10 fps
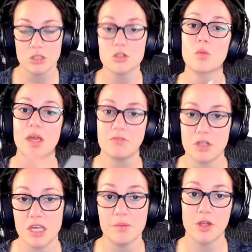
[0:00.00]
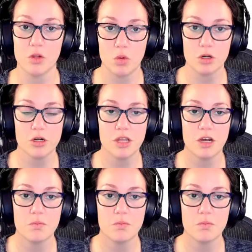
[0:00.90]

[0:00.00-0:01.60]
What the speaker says: So we have to think about the order there.